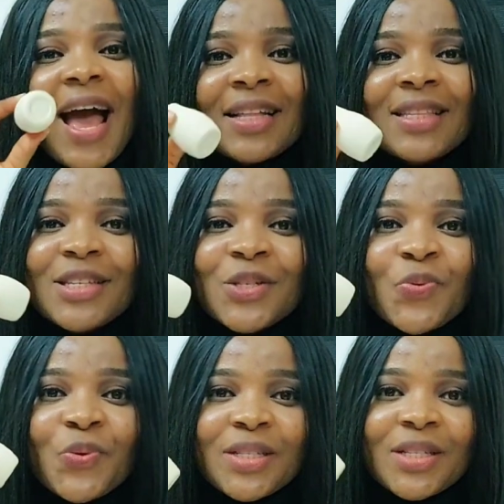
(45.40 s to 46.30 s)
and this is
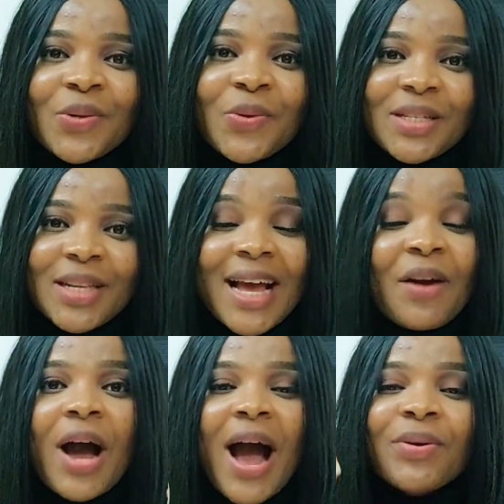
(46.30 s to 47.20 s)
what it looks like.
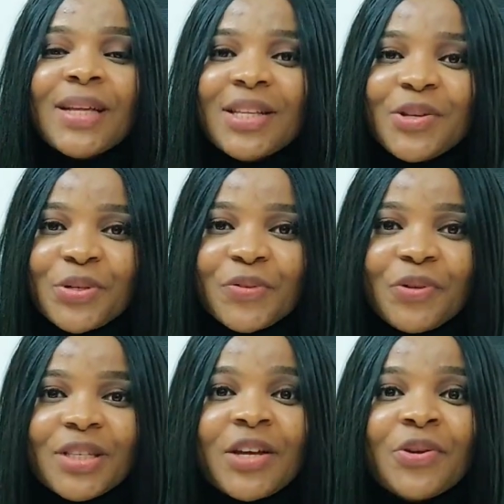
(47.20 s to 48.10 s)
And what are they used
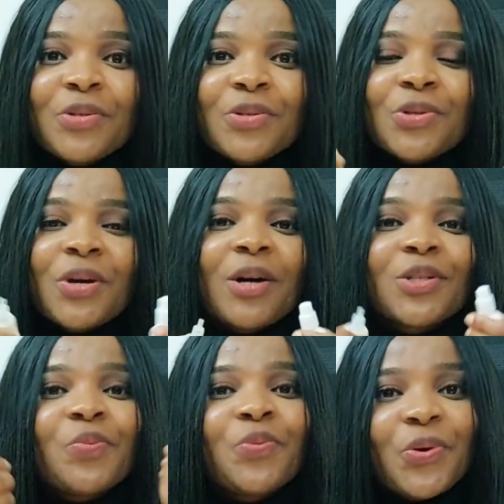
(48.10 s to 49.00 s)
for? They are used to suck
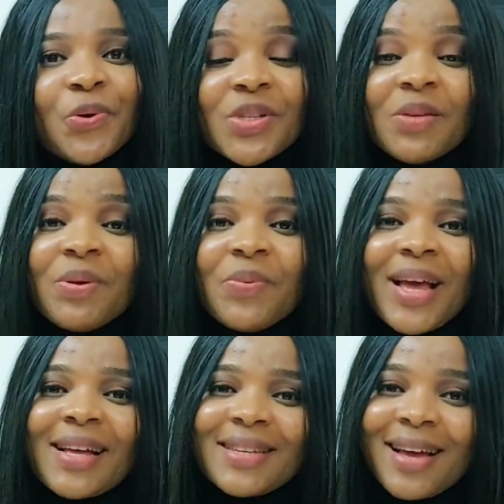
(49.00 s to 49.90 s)
out mucus when the
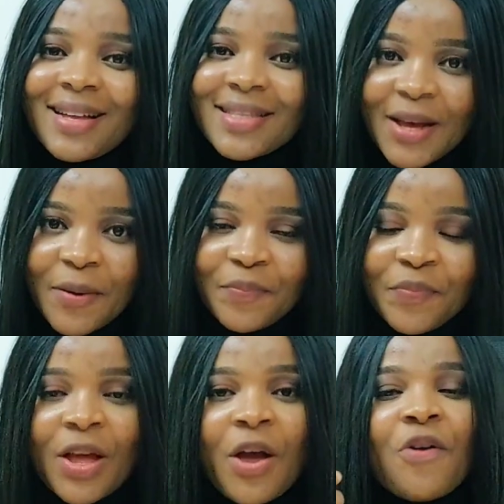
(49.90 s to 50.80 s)
baby has catarrh.
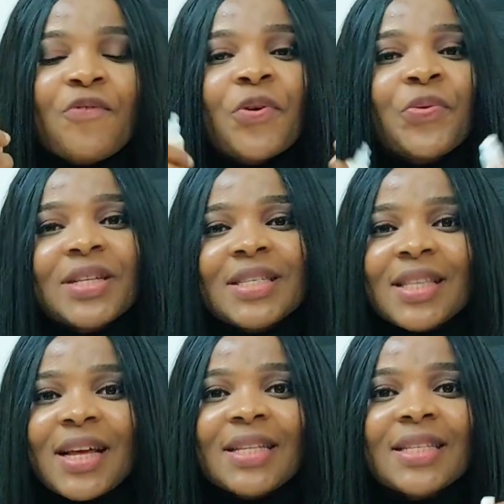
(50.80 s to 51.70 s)
For
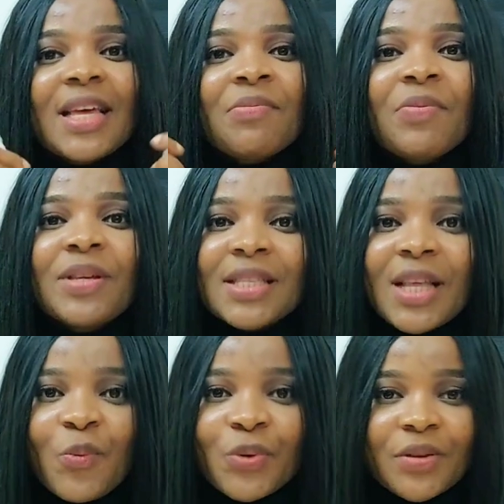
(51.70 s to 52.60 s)
instance, a baby is
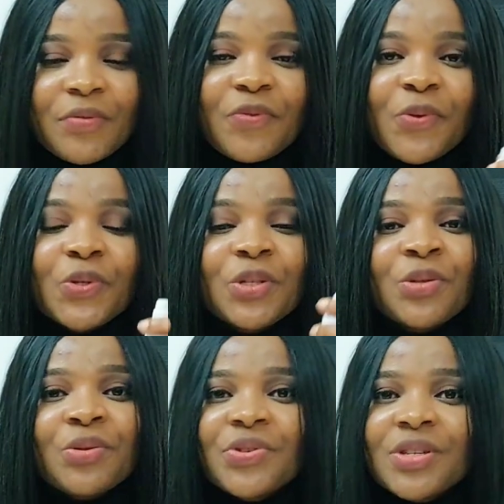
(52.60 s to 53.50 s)
down with a flu, the
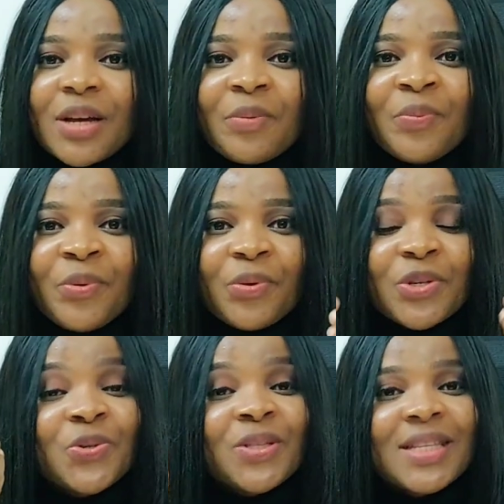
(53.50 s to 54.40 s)
nostrils are
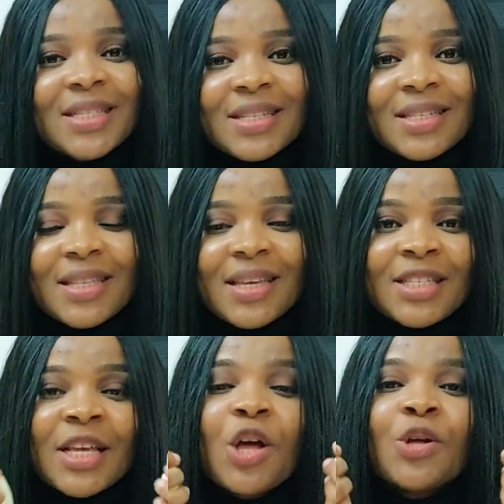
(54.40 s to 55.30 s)
blocked. You need these
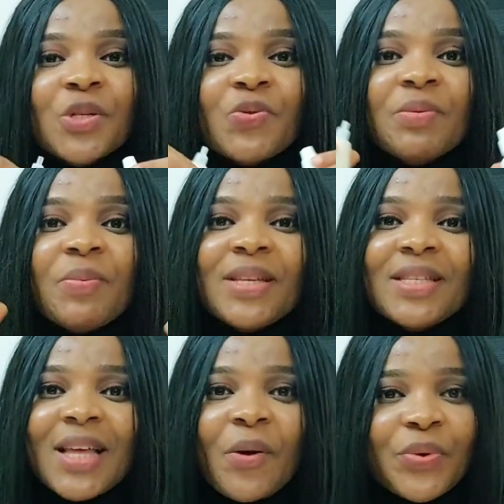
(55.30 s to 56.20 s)
things. So when a baby
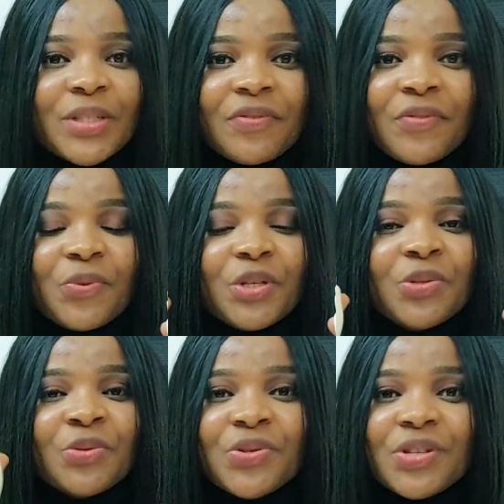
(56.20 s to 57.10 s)
is down with a flu,
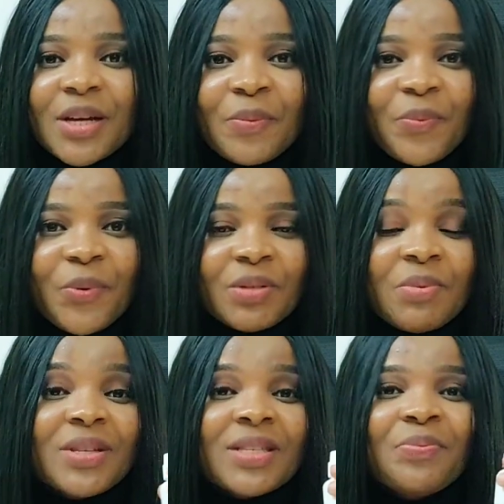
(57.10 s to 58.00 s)
the nostrils are blocked,
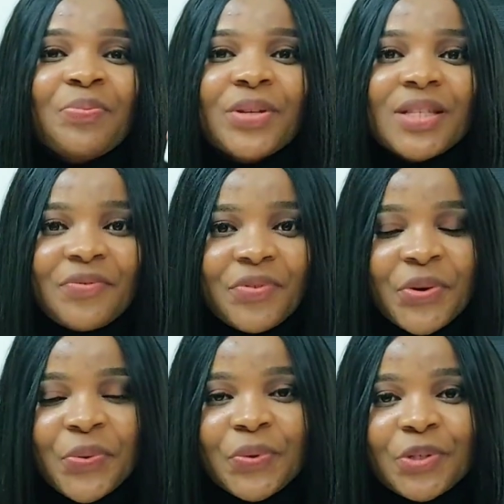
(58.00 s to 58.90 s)
baby isn't breathing
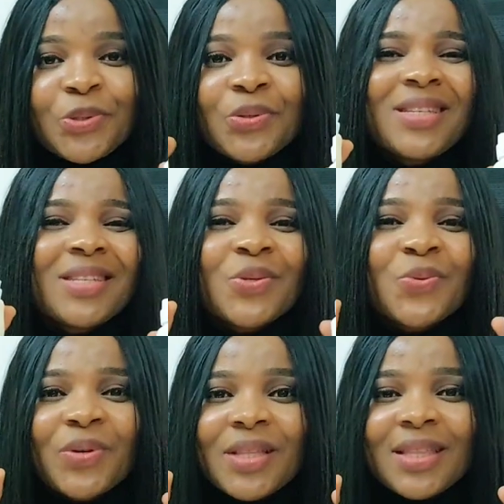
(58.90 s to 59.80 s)
very well. This is
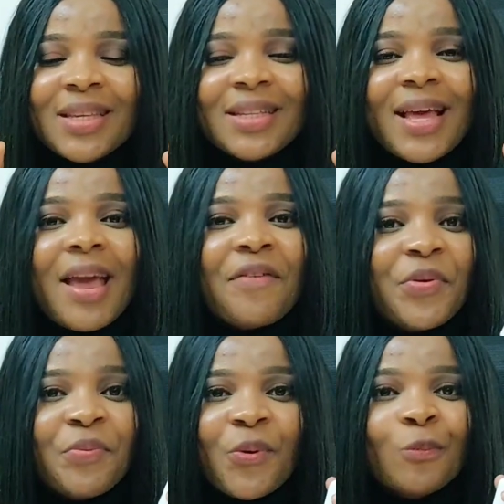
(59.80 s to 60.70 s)
one thing
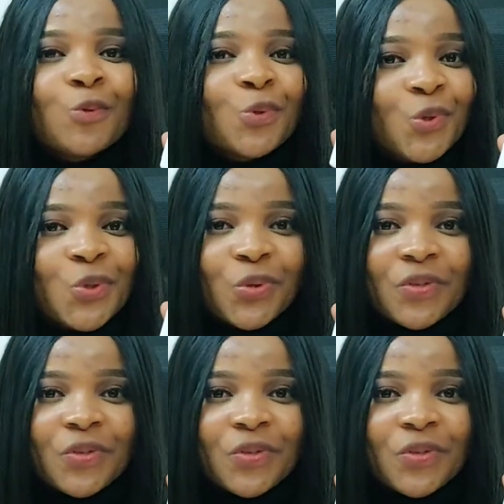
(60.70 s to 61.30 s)
every mom do not